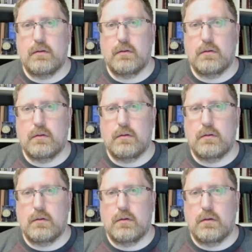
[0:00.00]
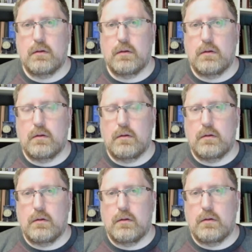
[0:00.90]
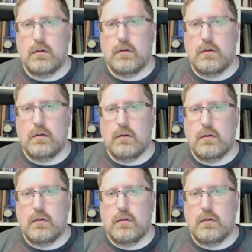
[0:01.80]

[no speech]